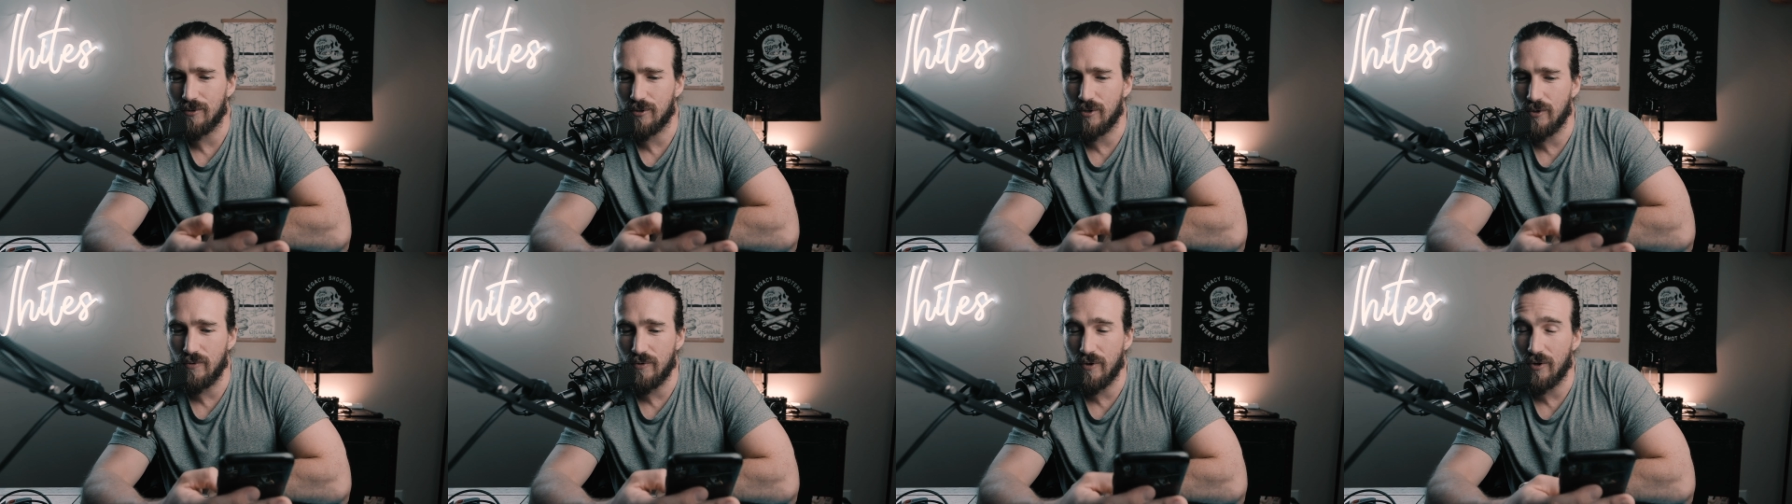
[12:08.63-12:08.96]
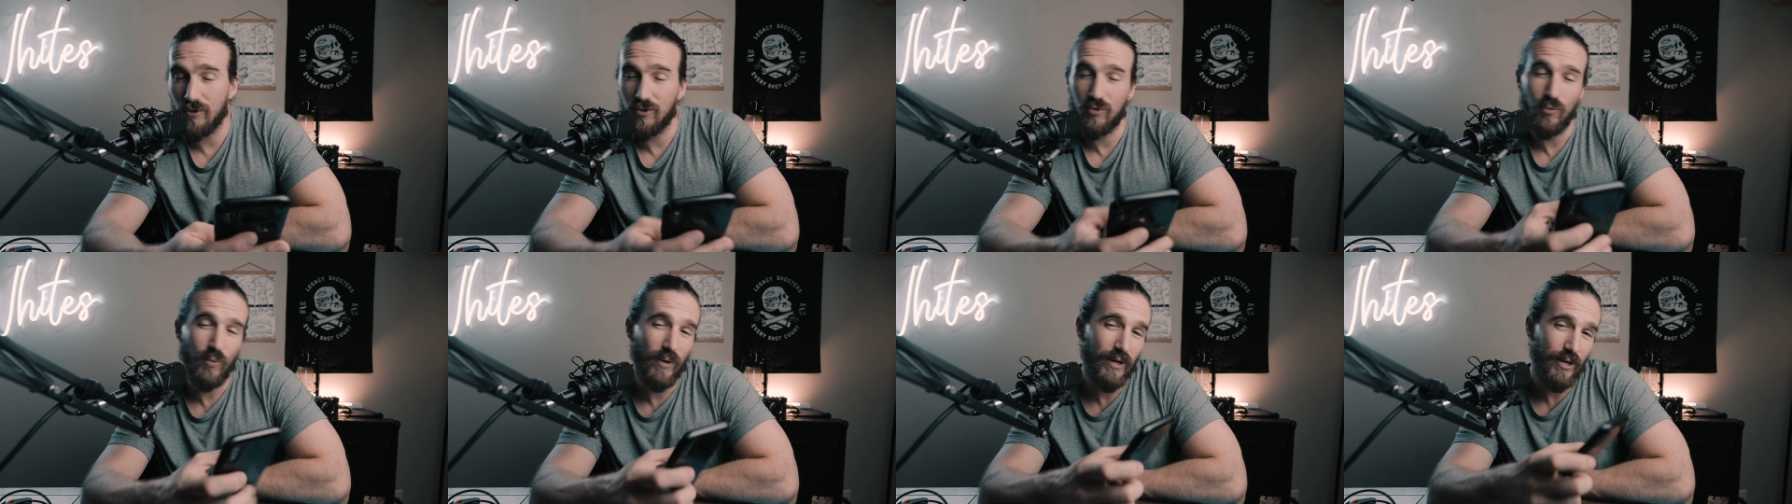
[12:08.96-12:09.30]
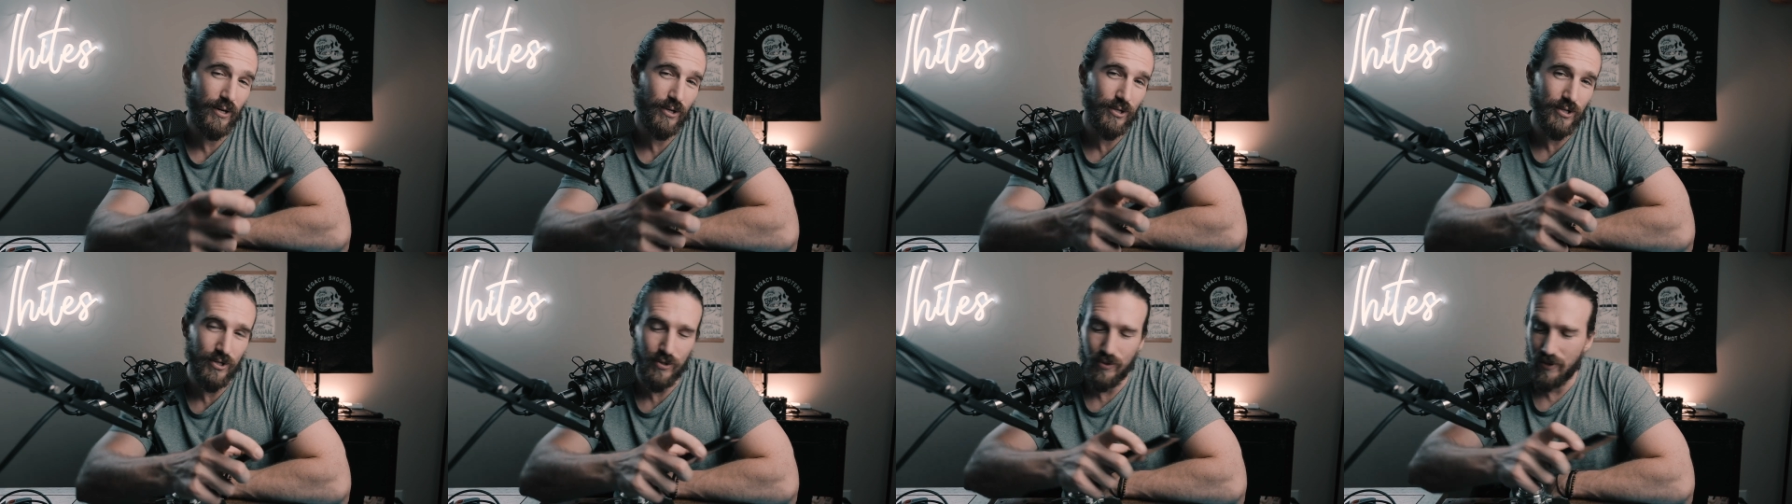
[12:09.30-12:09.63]
to those
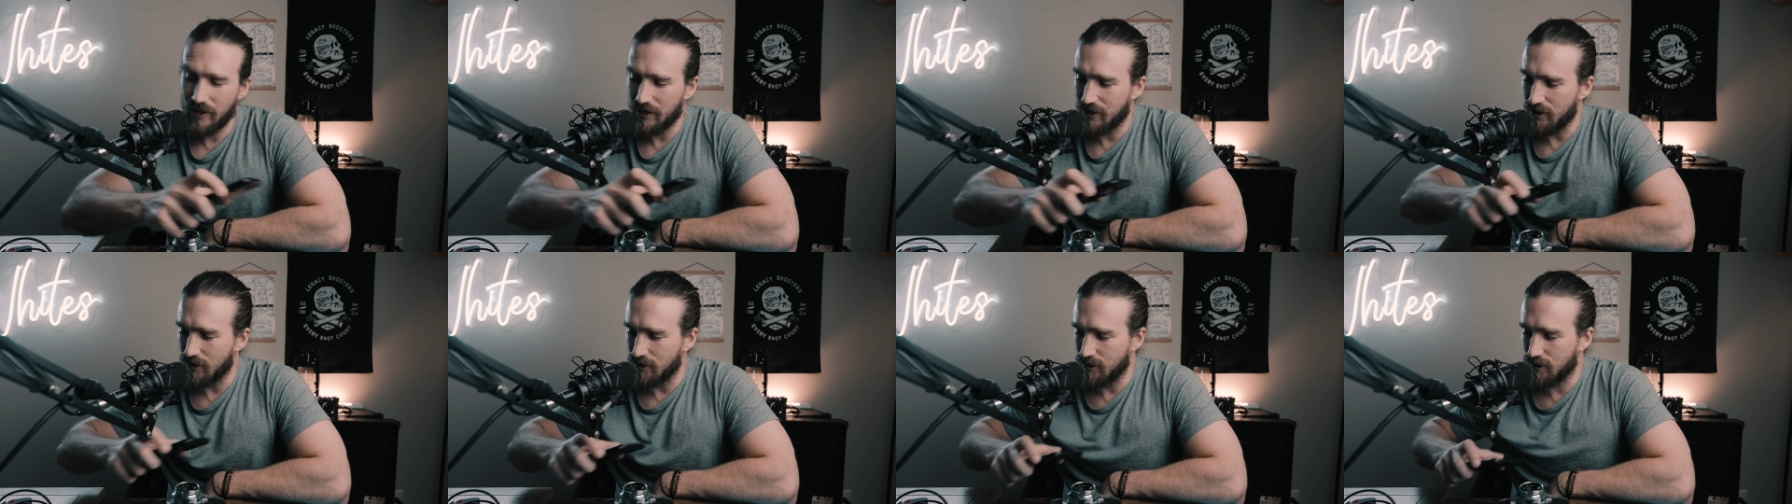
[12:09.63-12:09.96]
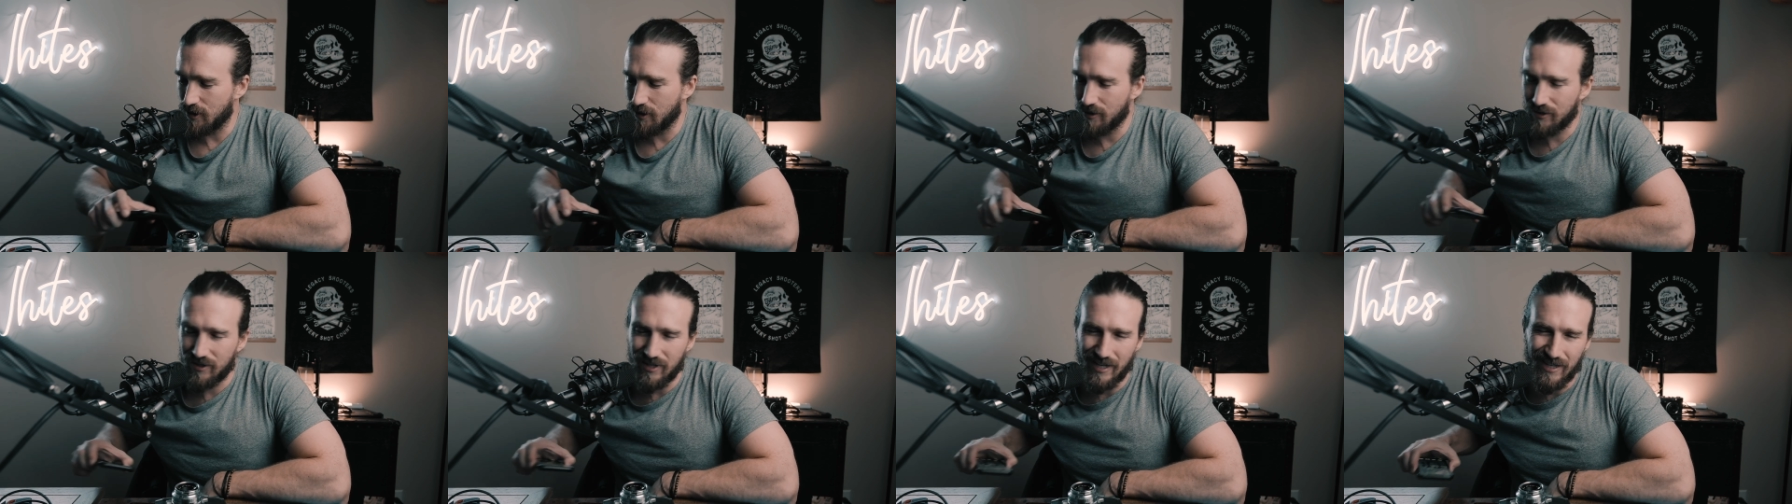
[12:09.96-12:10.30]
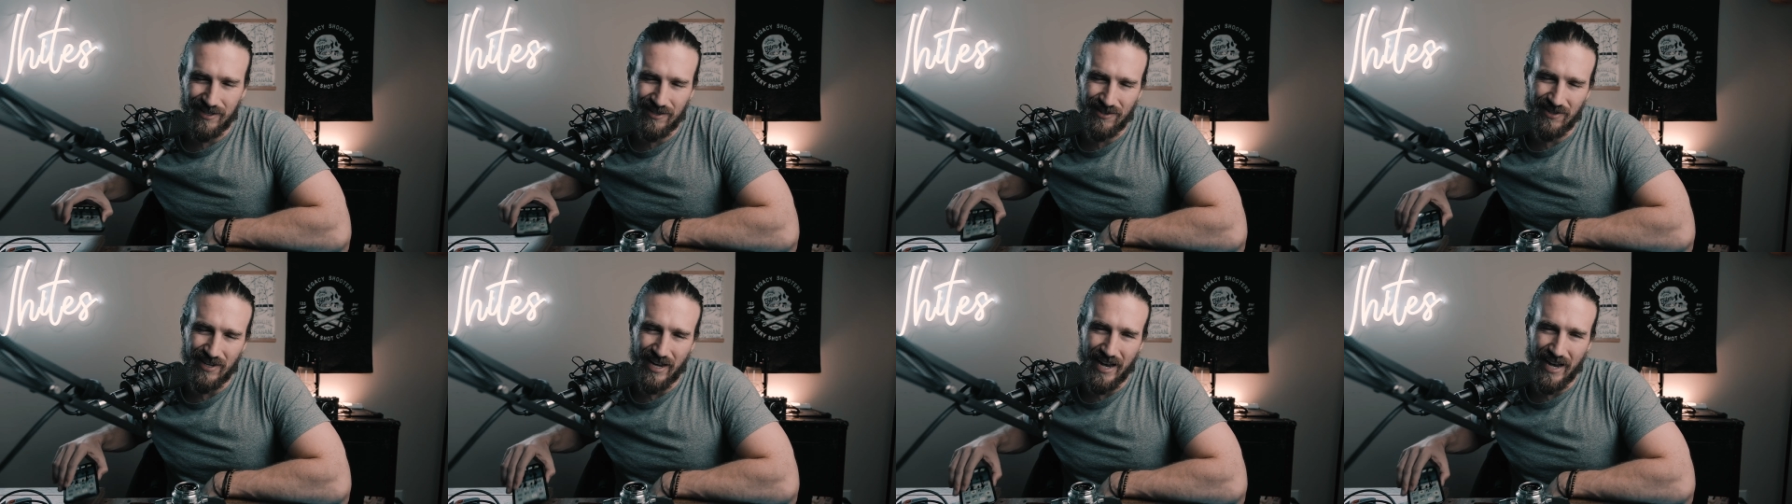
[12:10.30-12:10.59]
winners to get your shirt sizes,